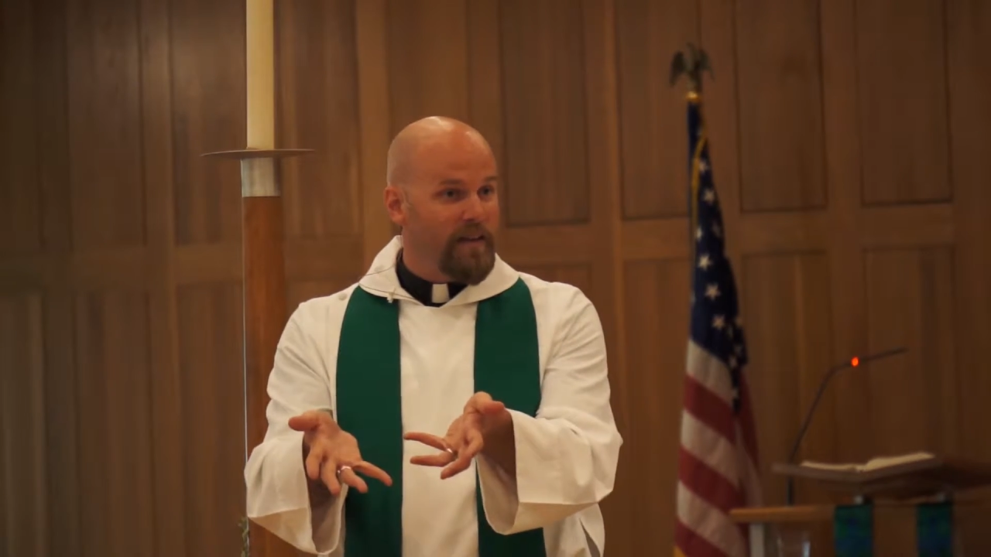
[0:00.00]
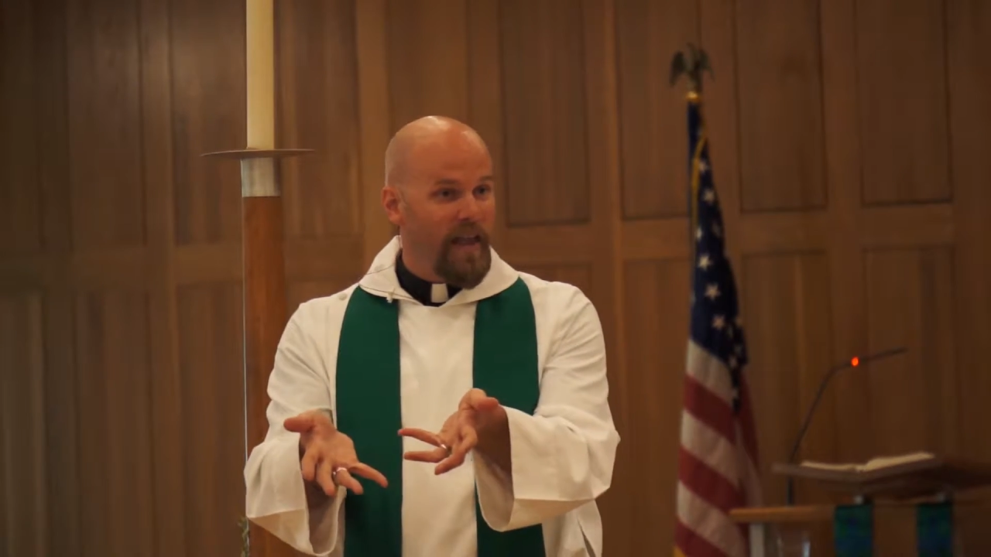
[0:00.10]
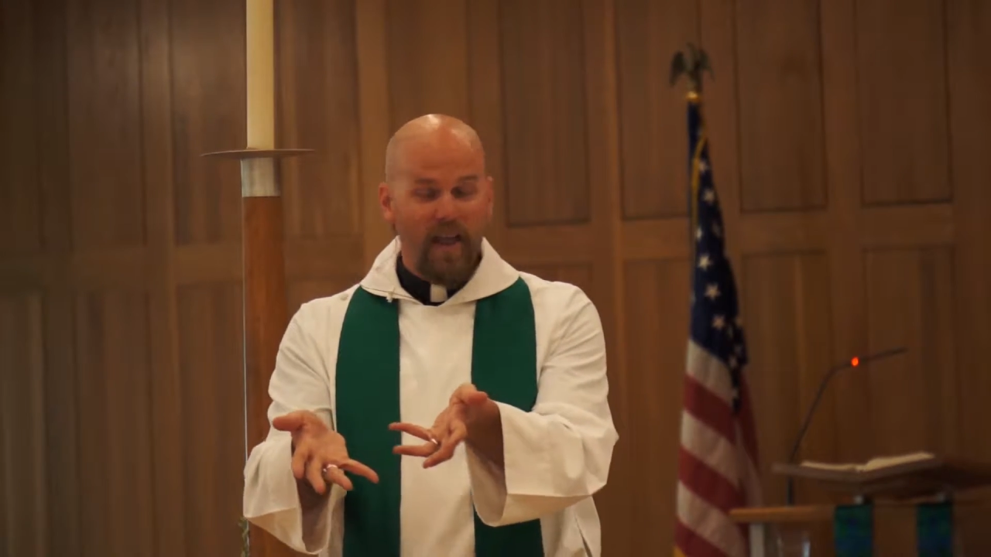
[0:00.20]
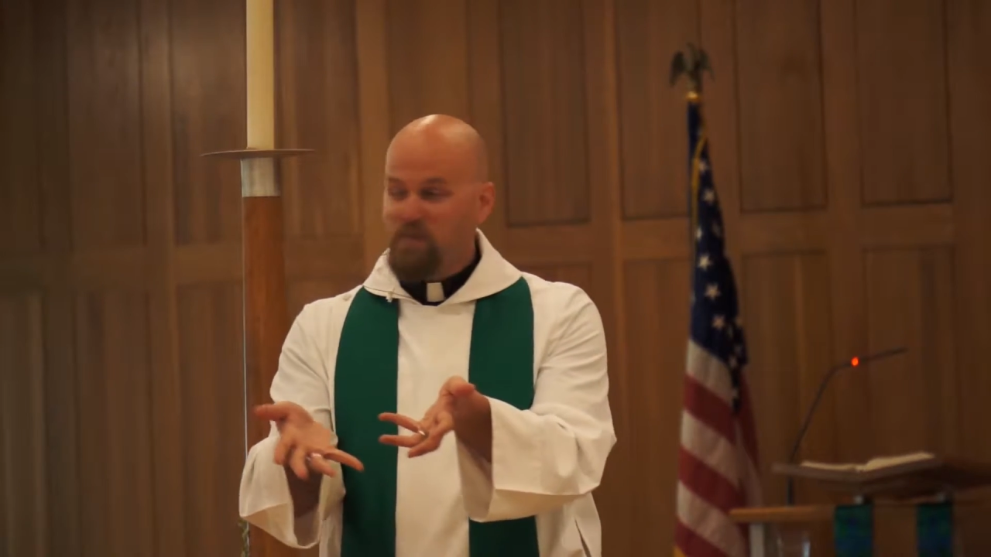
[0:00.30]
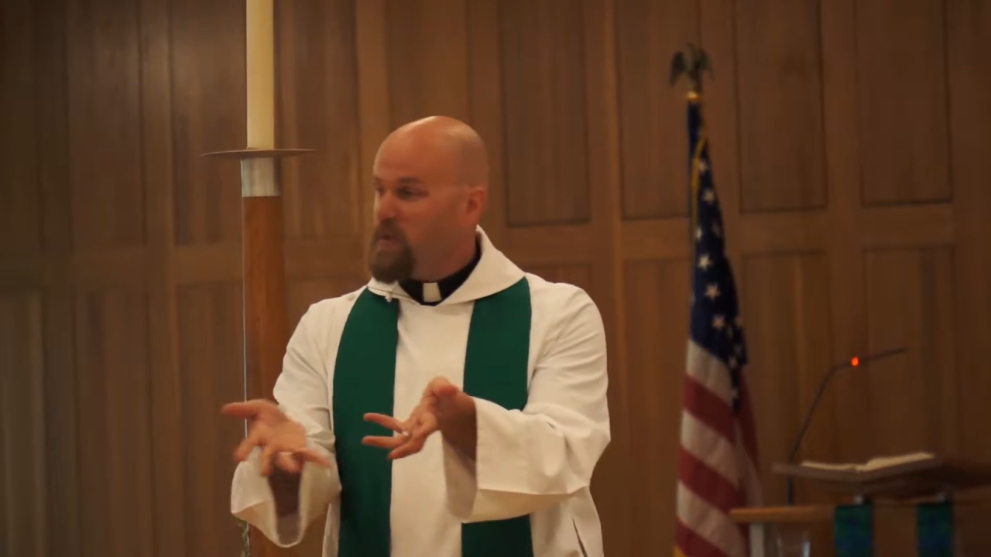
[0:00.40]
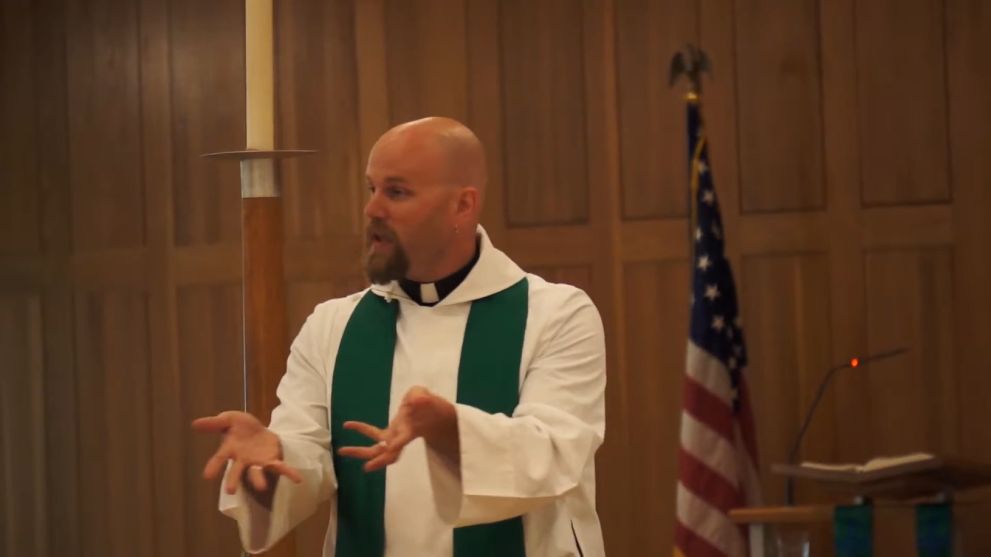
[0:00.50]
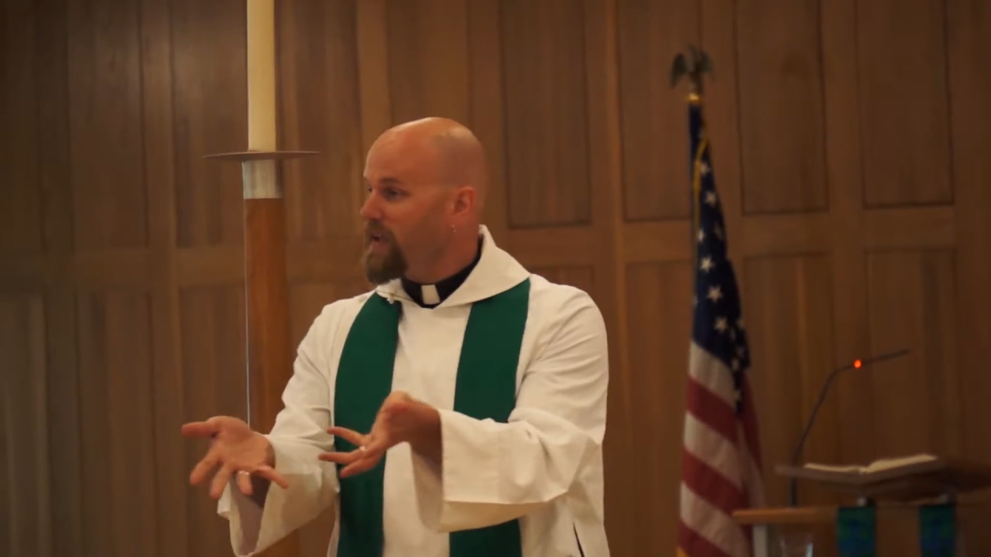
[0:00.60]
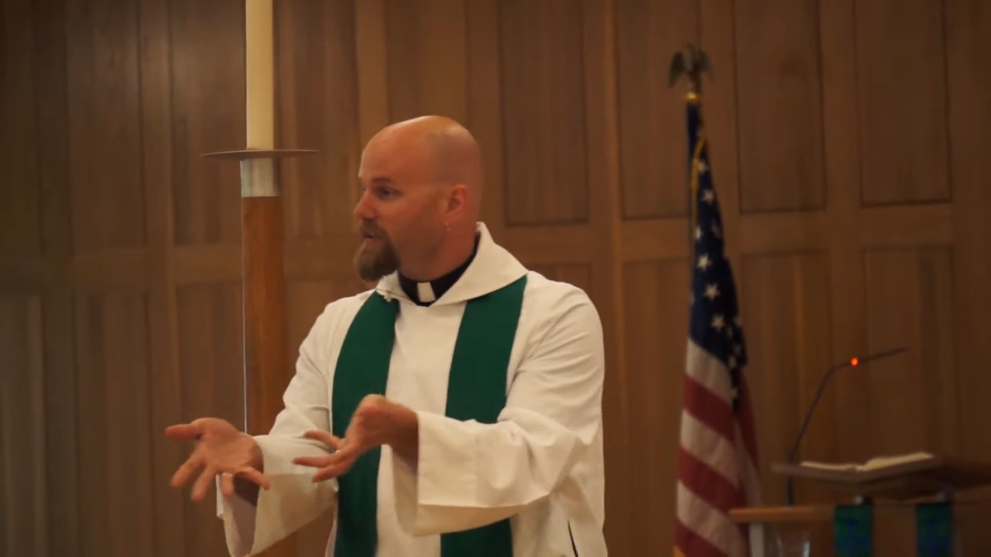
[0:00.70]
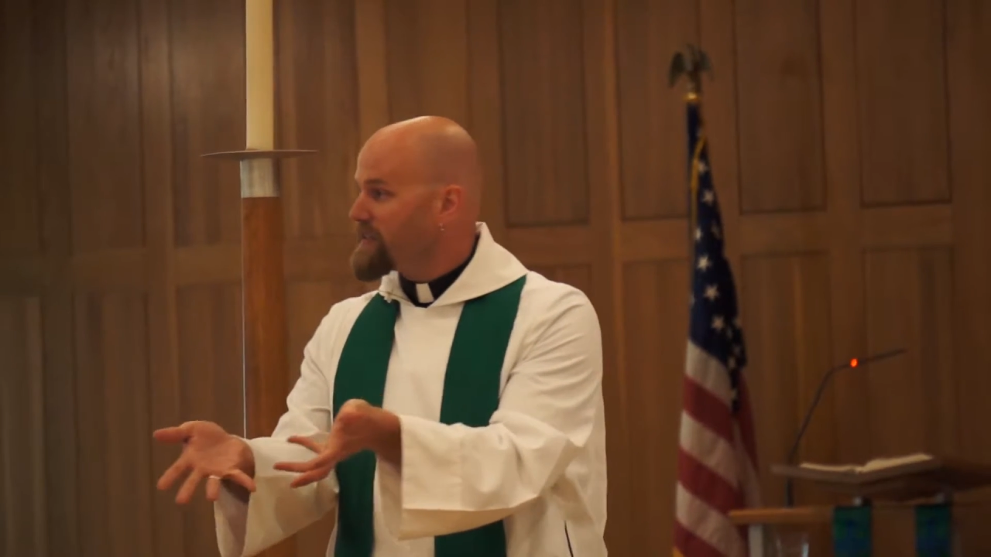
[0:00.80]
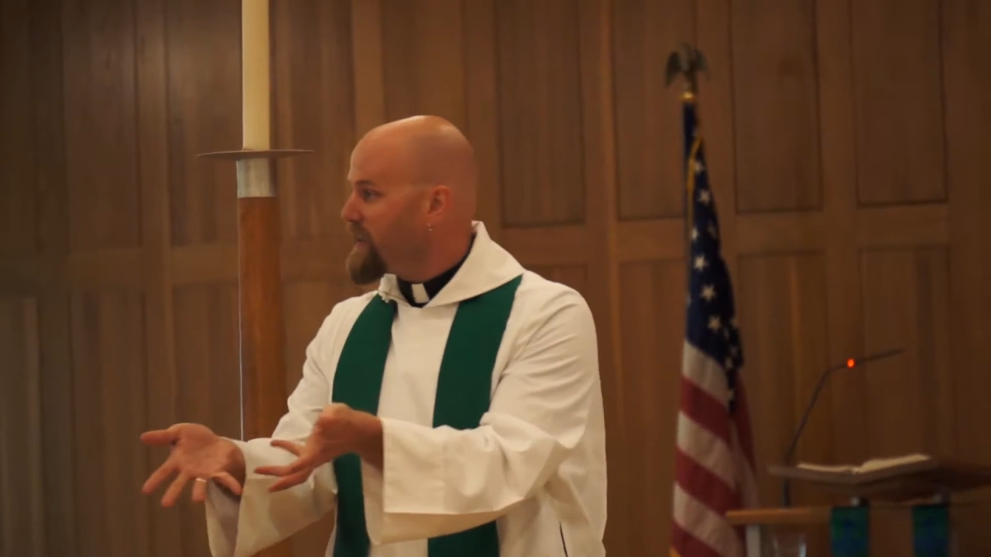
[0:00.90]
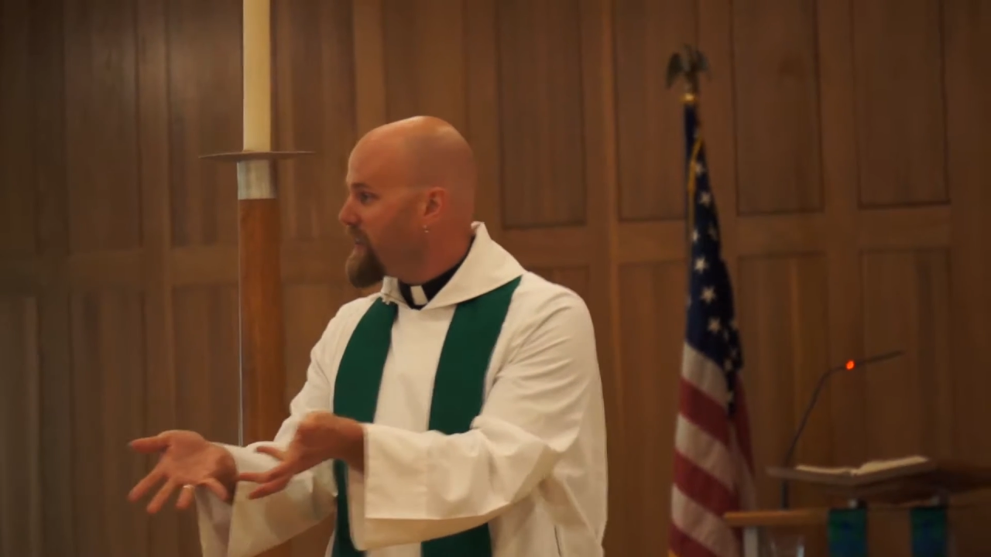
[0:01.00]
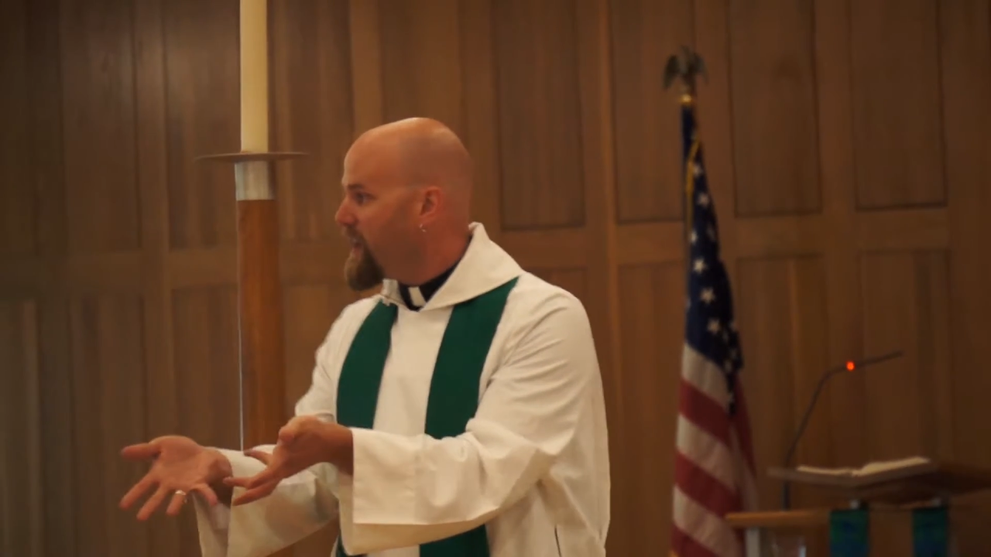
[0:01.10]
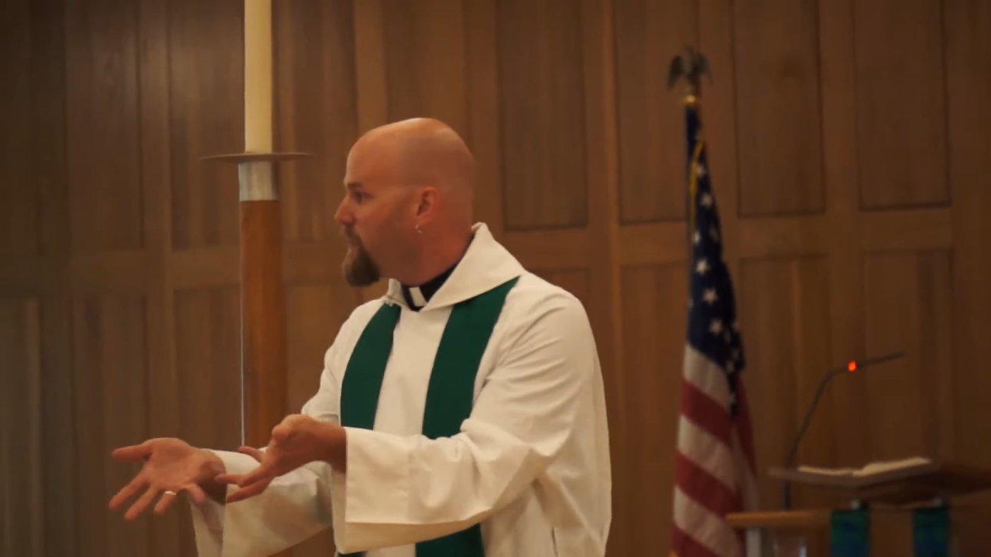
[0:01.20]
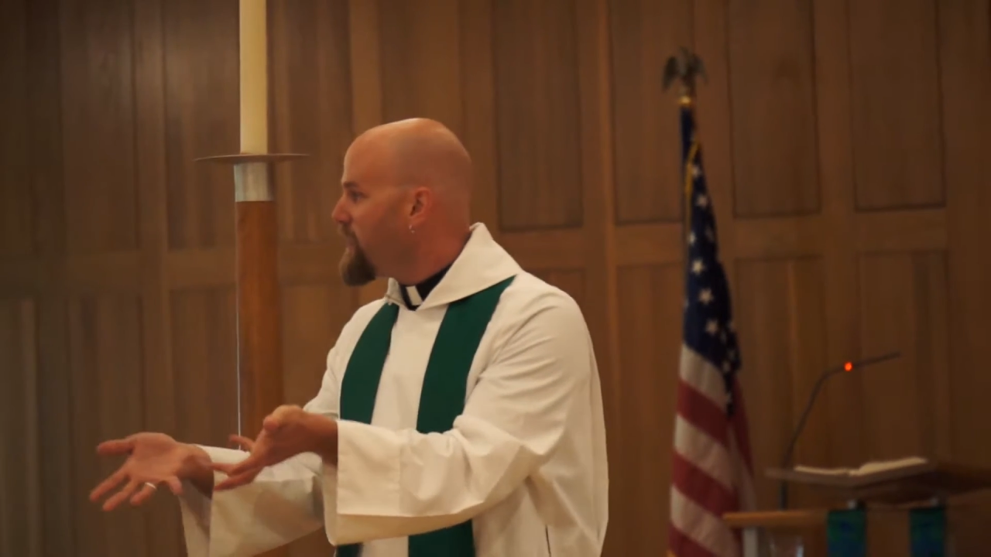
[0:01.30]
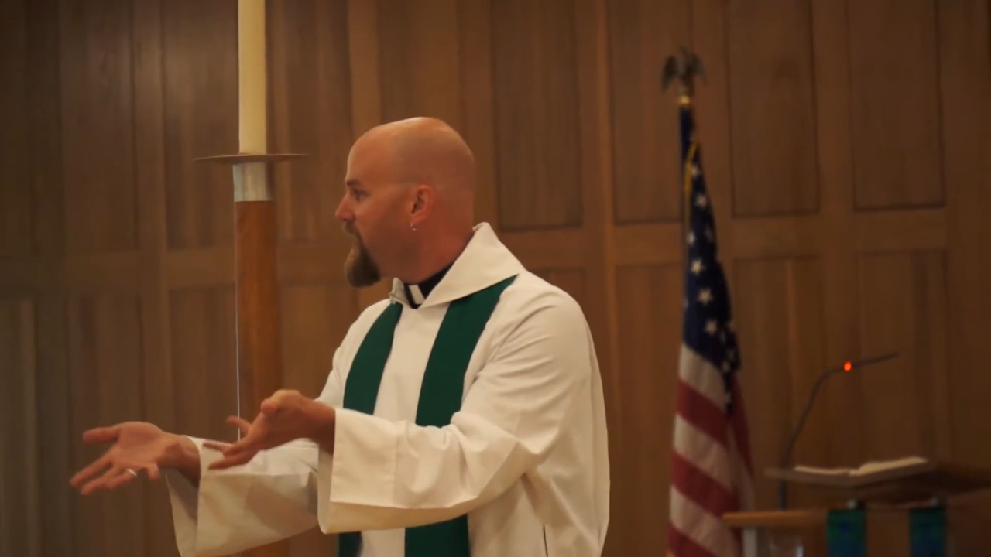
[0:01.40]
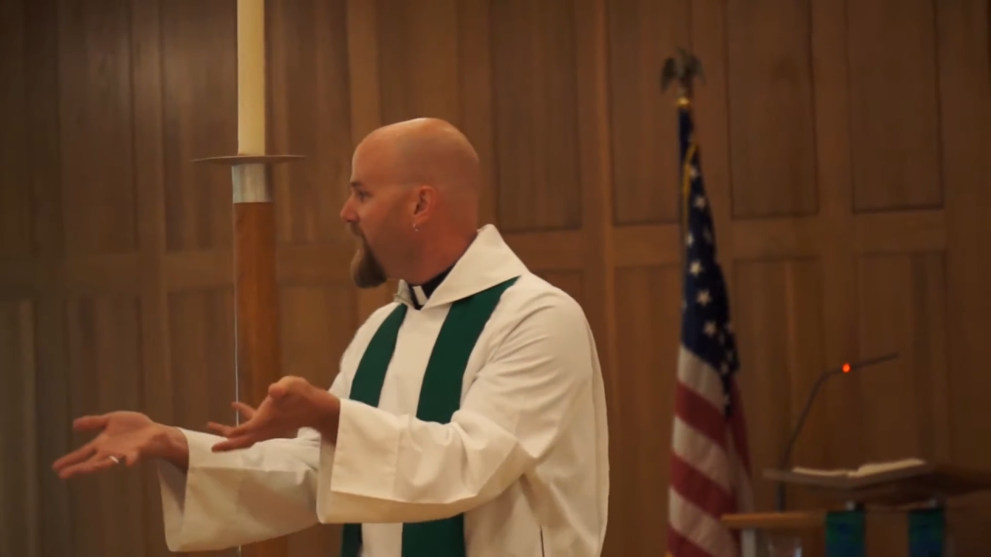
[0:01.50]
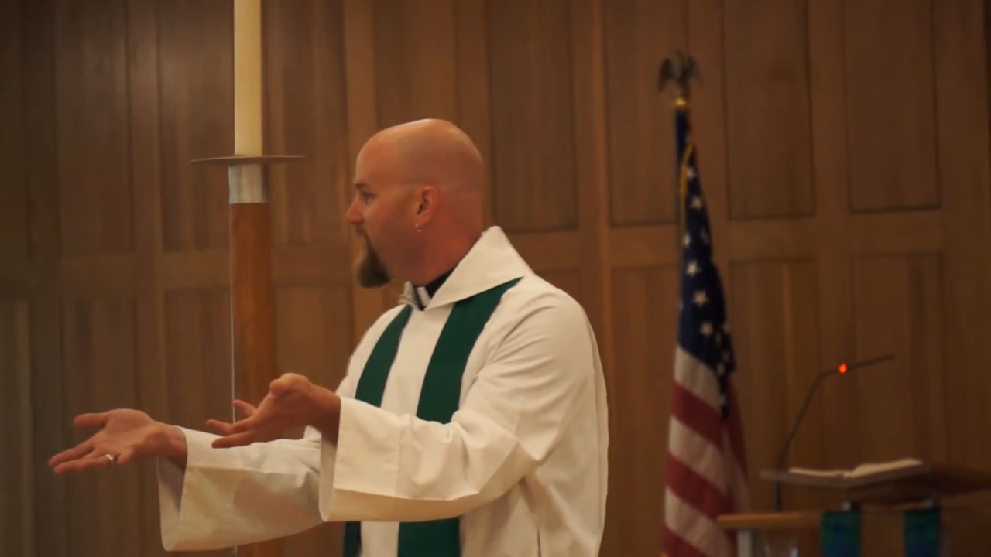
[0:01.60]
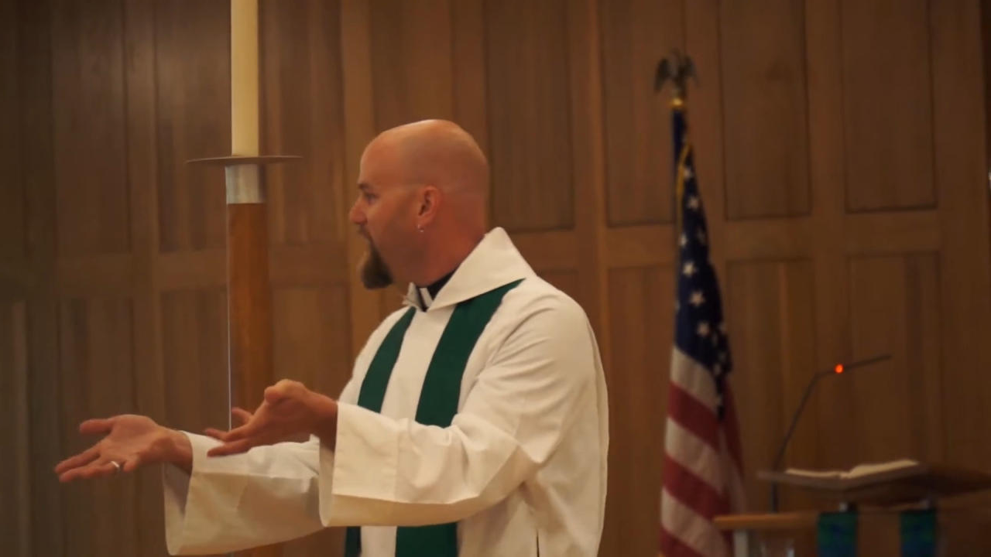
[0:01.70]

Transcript: they had pigs, and that would not